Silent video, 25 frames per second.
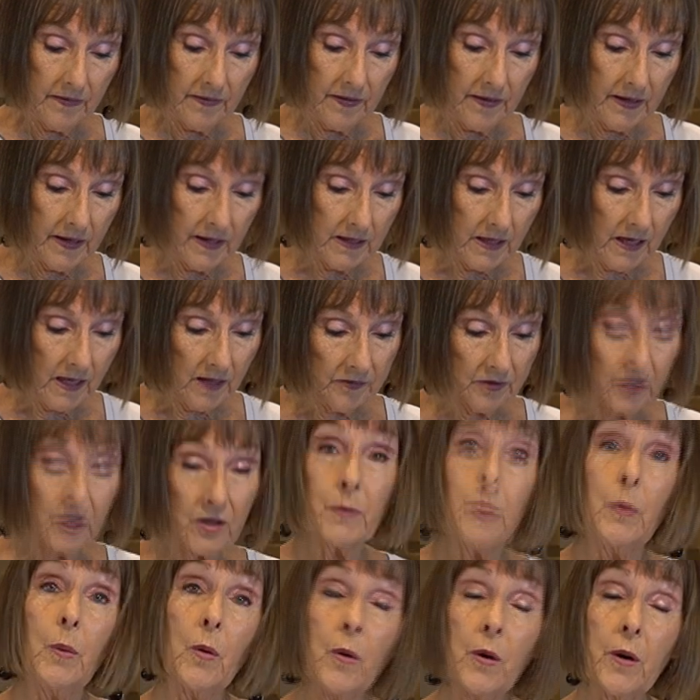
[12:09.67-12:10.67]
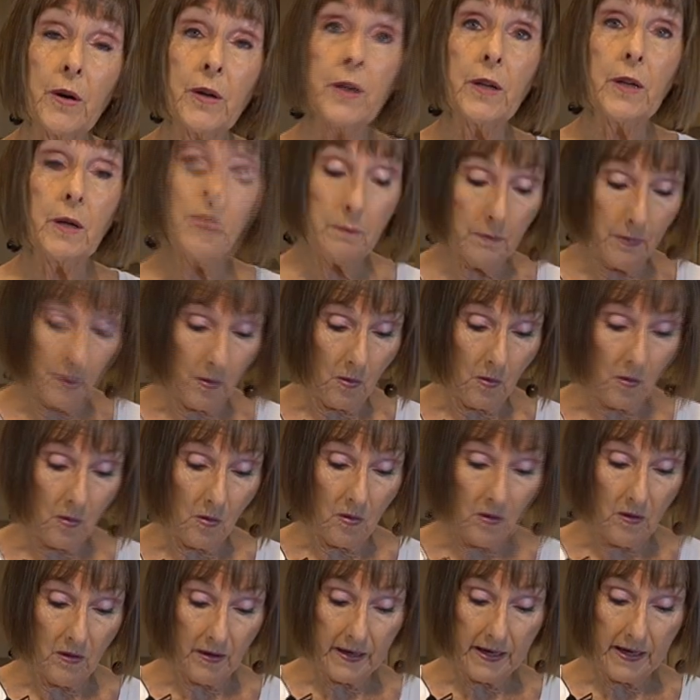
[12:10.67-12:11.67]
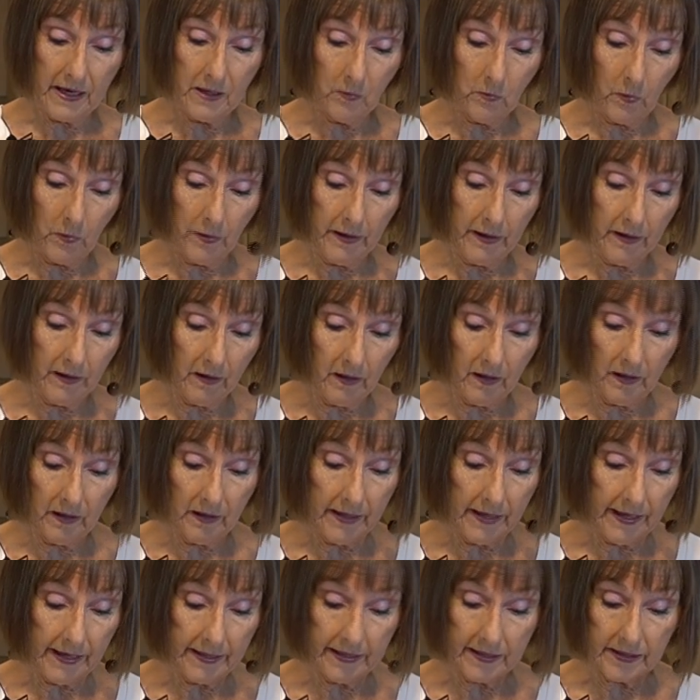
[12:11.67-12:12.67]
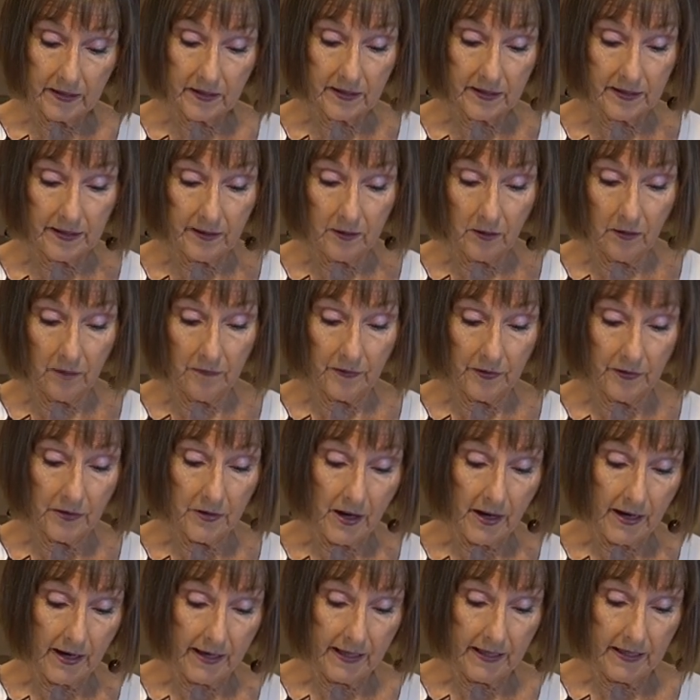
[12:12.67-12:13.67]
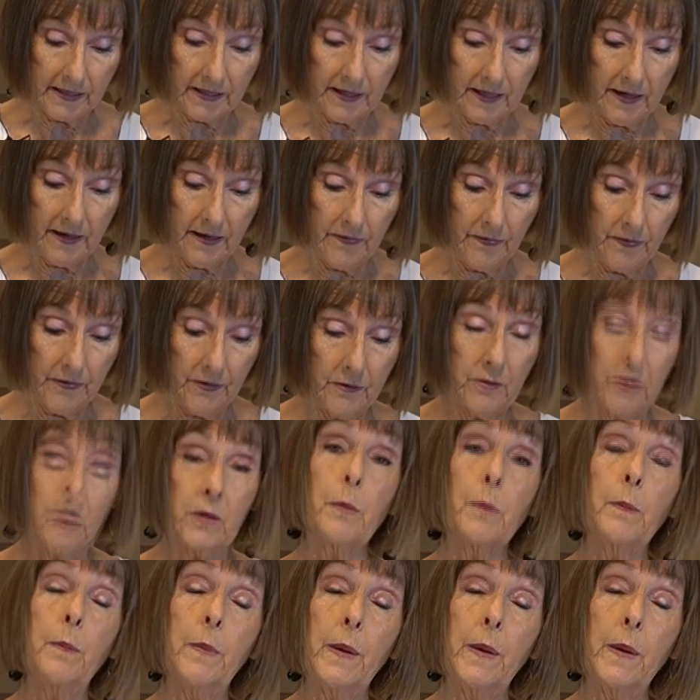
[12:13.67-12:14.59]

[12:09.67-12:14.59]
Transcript: then I'll just pour it in a bowl and we'll let it sit overnight, and those